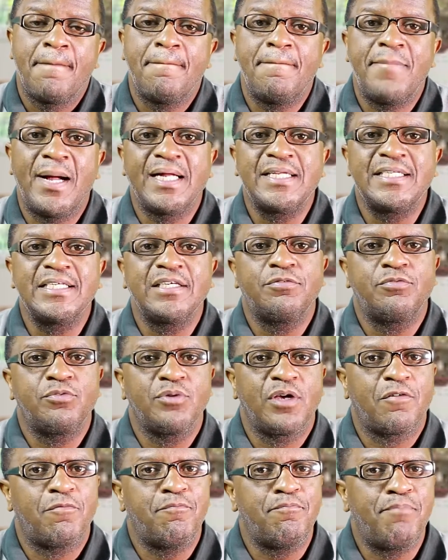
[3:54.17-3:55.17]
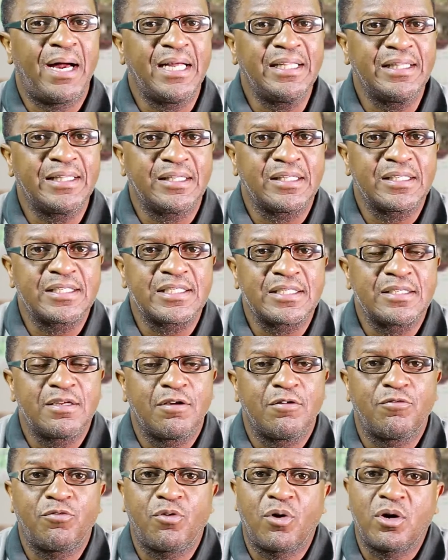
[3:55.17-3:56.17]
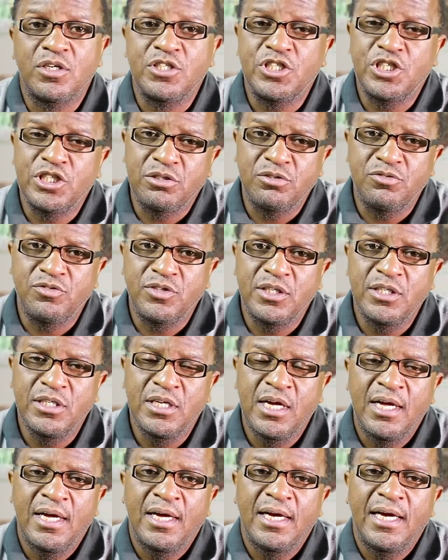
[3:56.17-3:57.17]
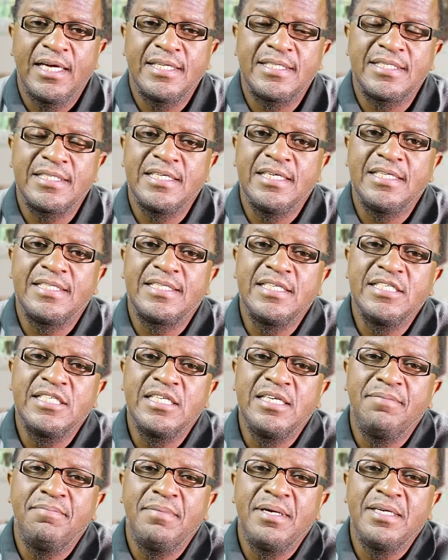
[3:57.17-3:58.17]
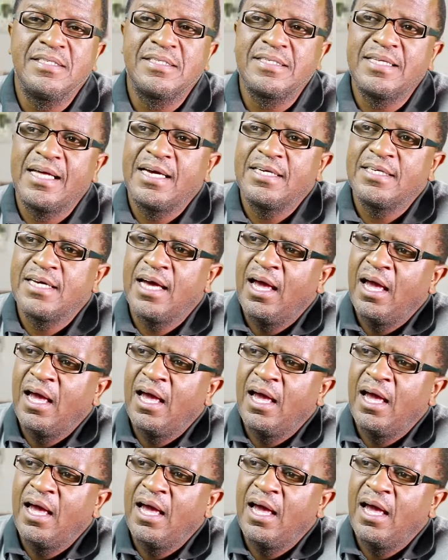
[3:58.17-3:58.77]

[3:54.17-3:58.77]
But if we have bundles for our children, it essentially means that